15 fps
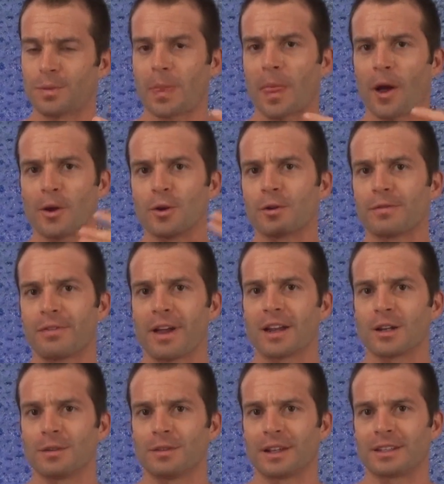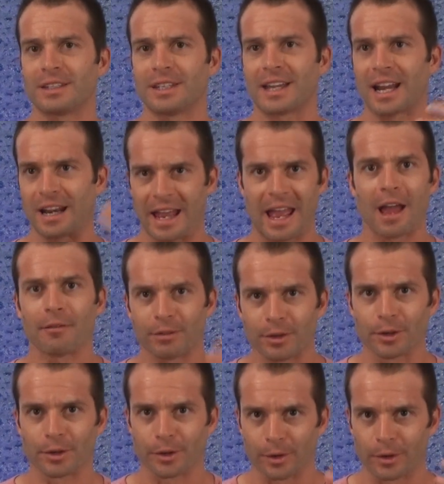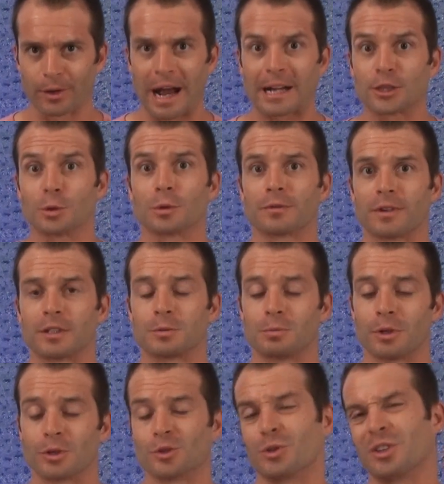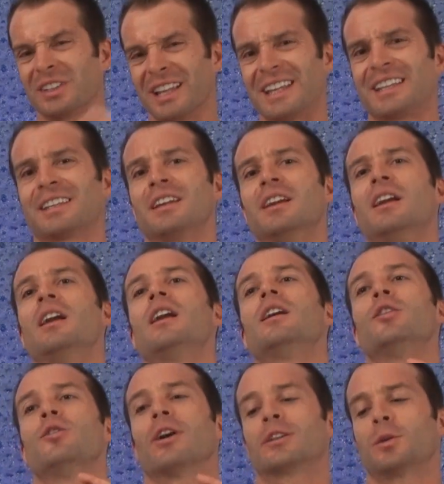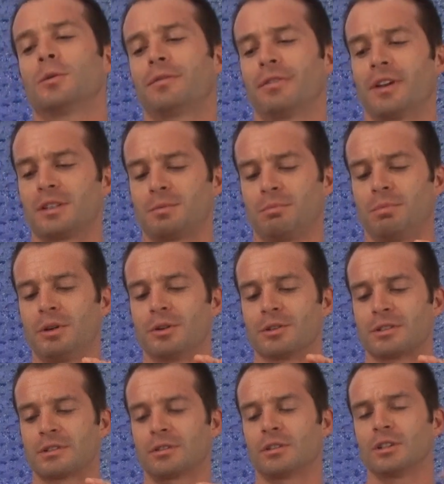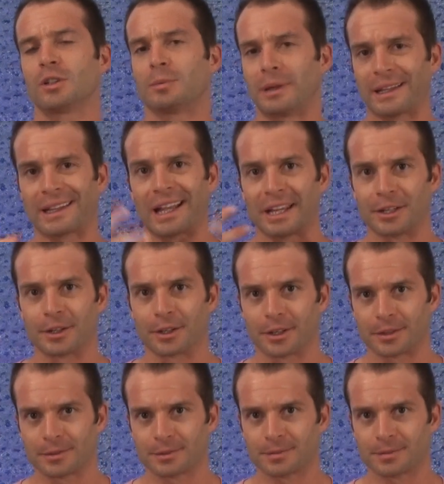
Are you a fan of like the kind of heavier Oktoberfest beers, or do you like your Oktoberfest beers still a little bit lighter,